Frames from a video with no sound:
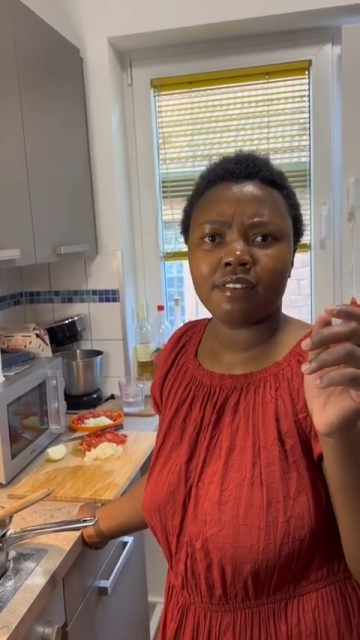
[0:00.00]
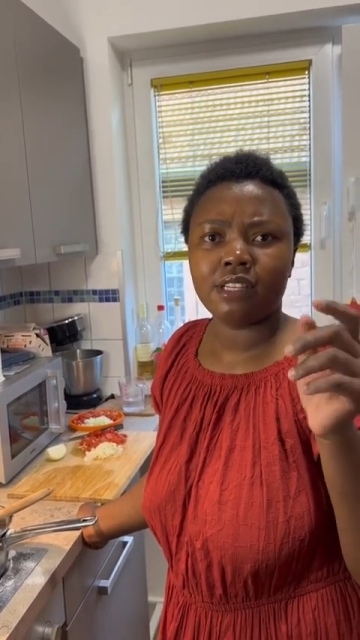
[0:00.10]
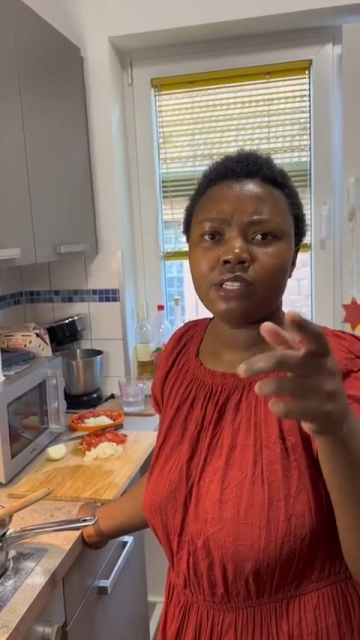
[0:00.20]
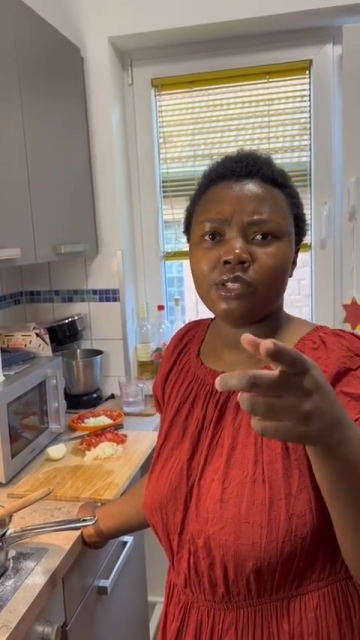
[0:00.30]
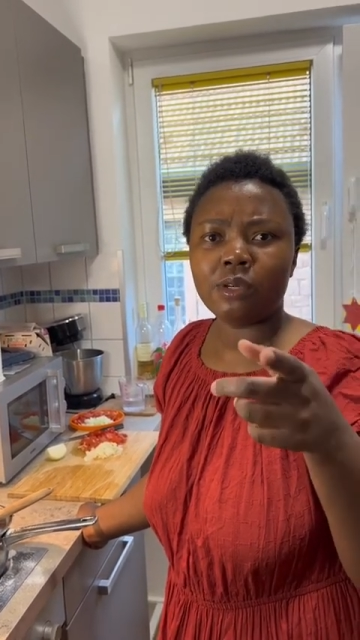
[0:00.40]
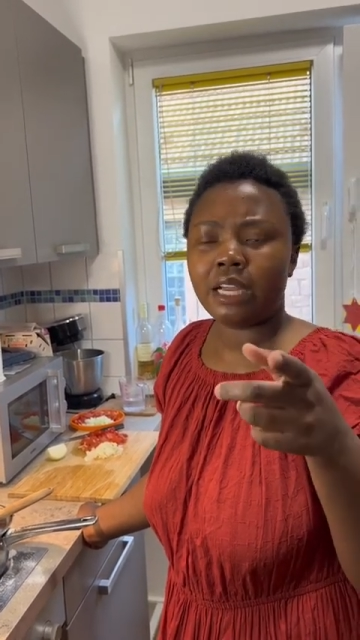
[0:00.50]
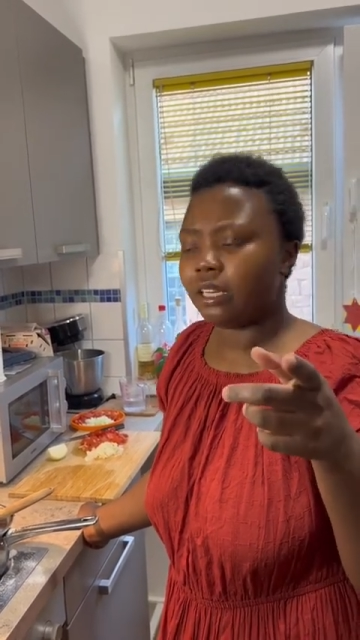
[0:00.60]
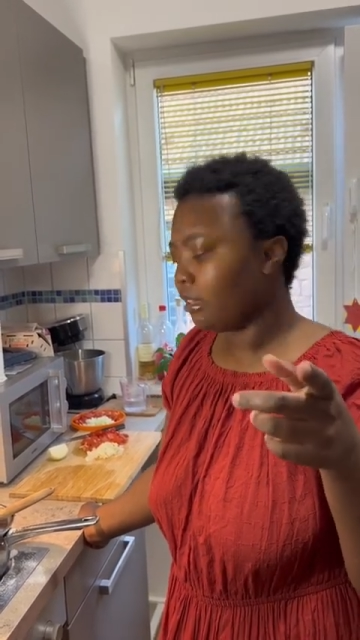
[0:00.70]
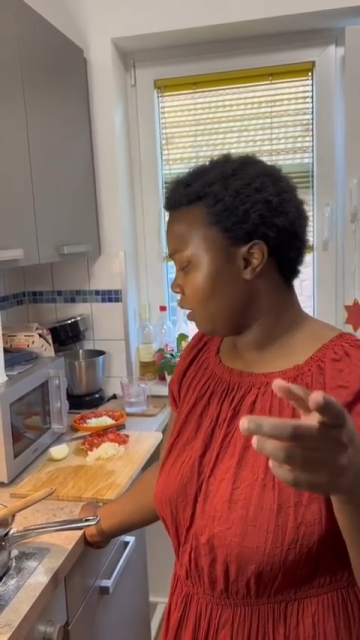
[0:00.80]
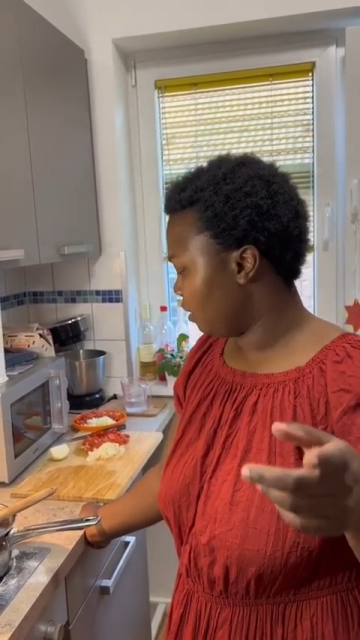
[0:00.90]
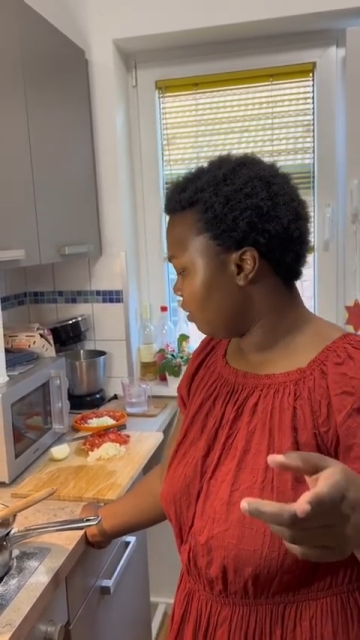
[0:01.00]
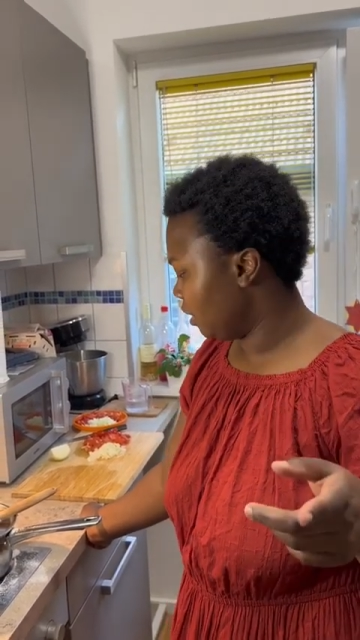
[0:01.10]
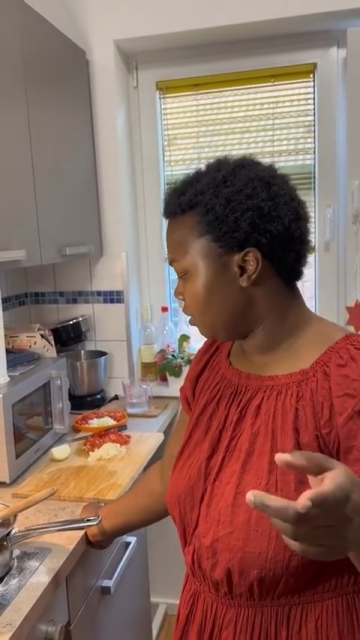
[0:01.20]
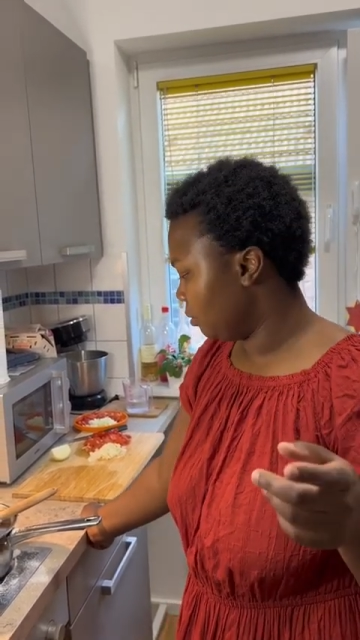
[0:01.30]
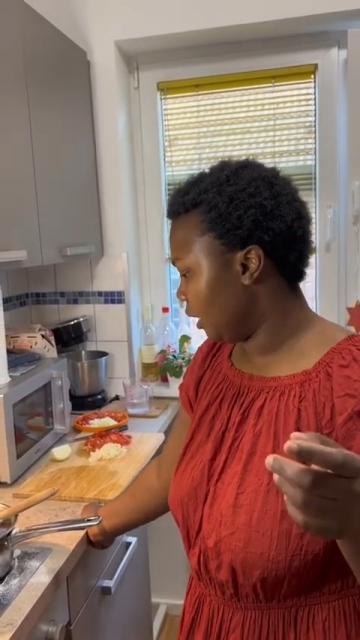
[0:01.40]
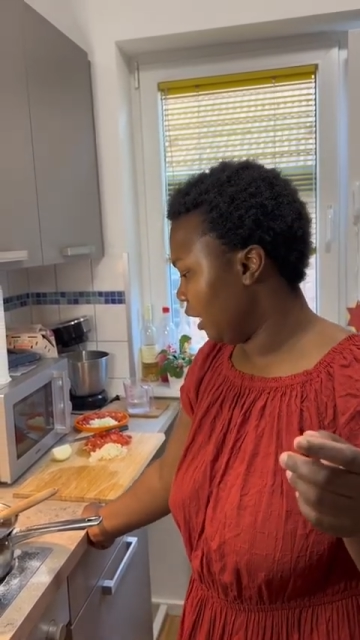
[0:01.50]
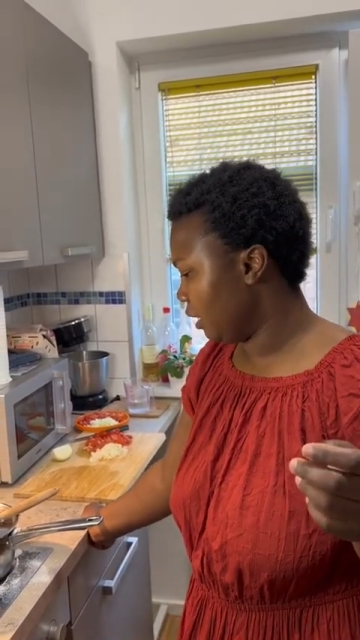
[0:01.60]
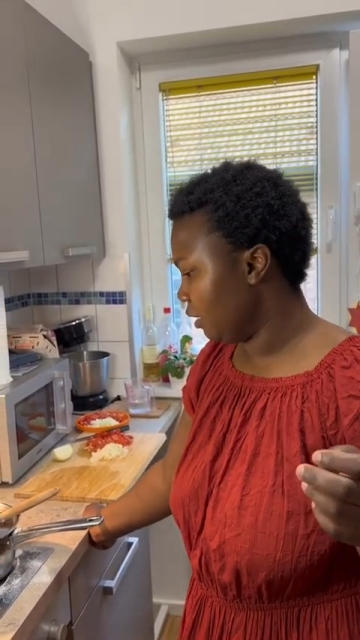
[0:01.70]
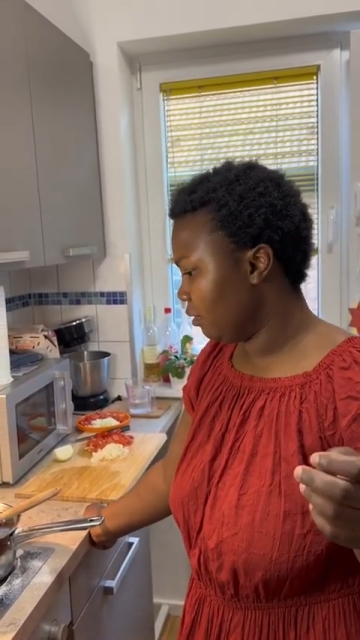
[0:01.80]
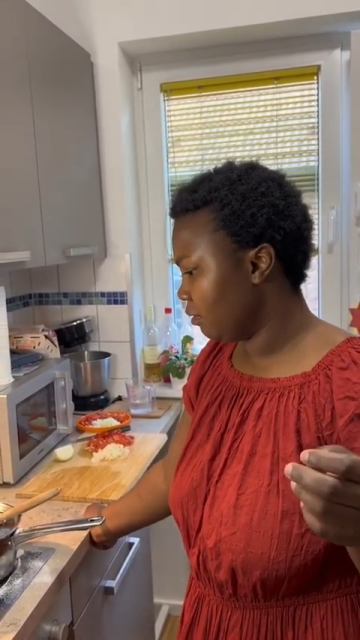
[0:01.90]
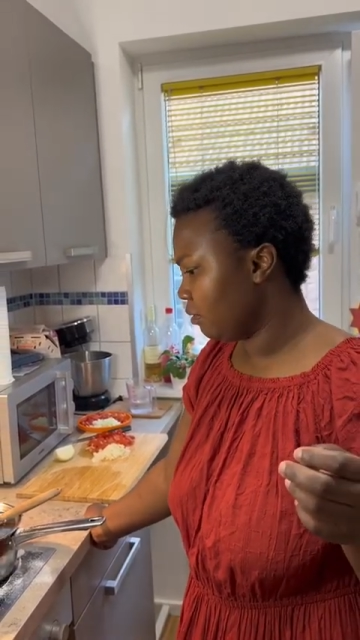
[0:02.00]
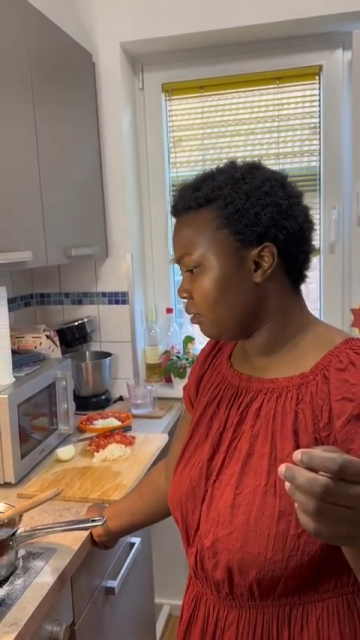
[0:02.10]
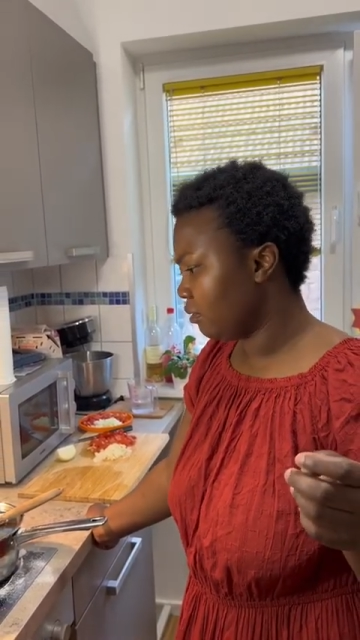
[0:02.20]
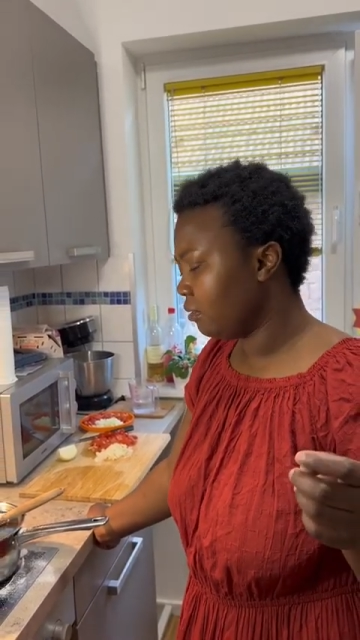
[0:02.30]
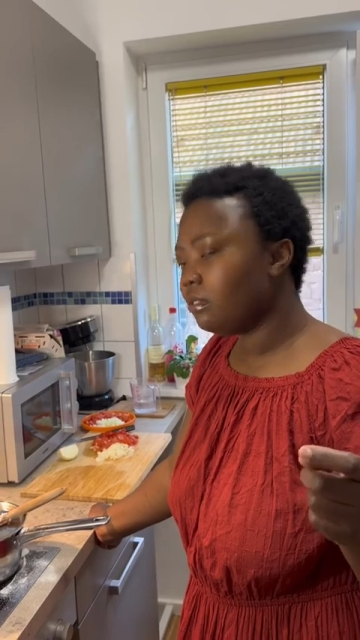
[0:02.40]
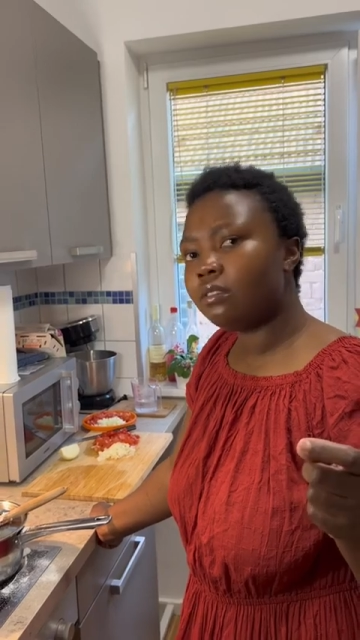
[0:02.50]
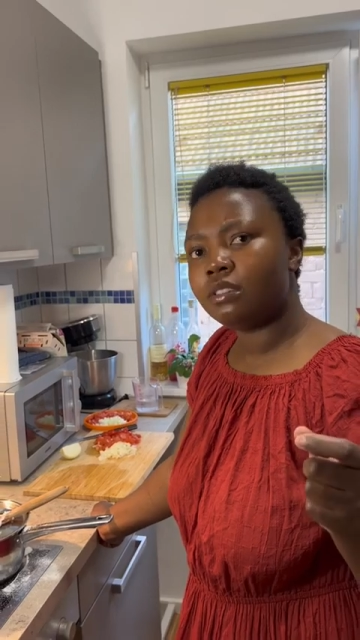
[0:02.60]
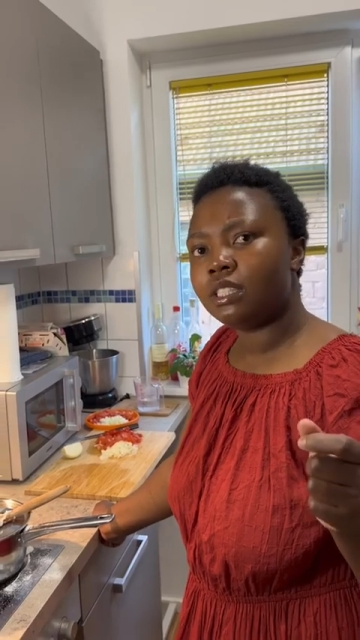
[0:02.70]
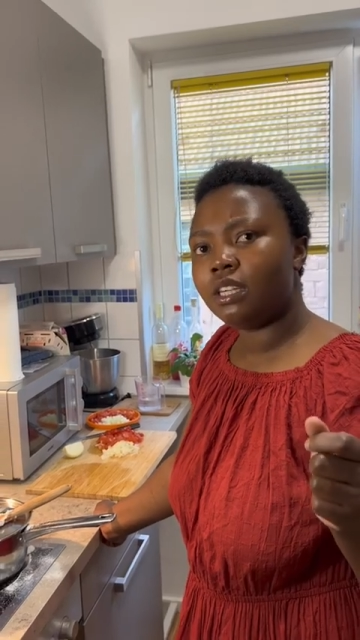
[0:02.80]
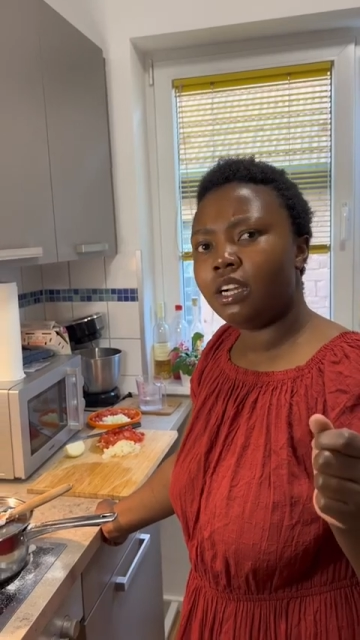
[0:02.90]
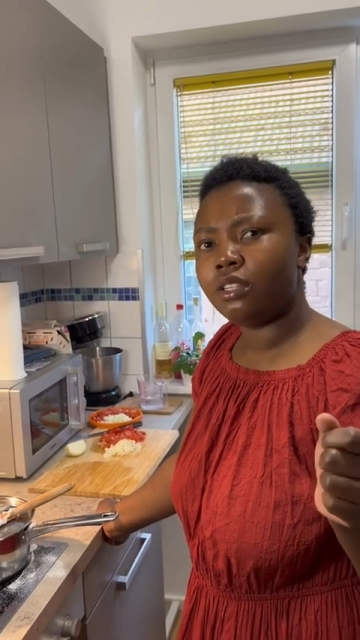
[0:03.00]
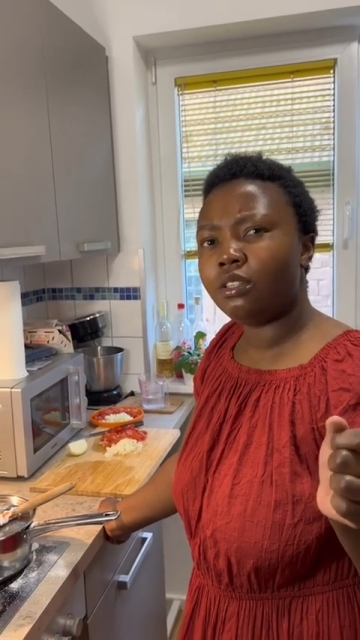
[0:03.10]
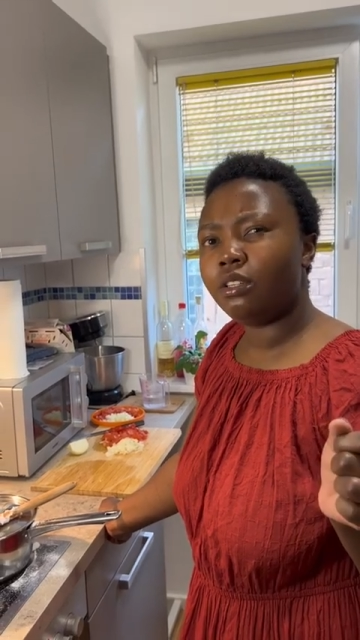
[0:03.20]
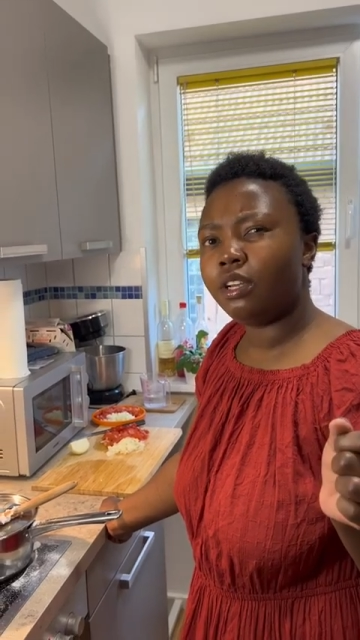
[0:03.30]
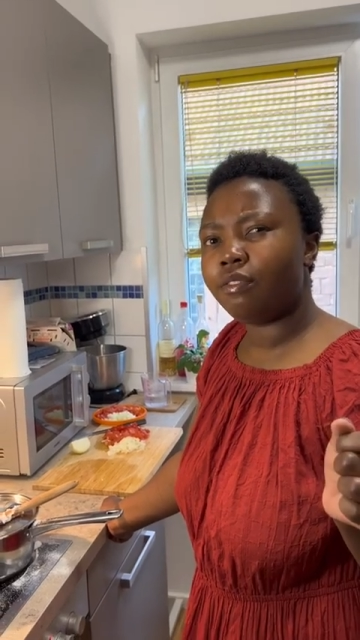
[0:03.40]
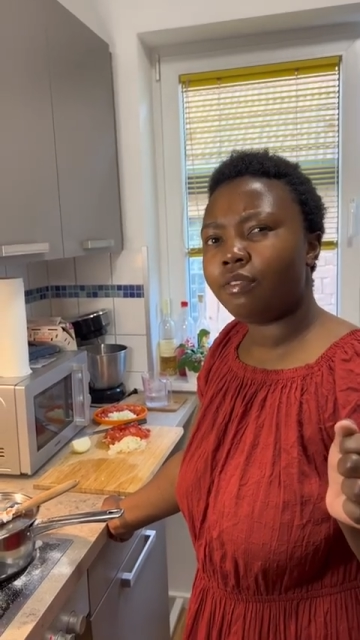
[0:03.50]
In Uganda, they call it ugali. I don't know if...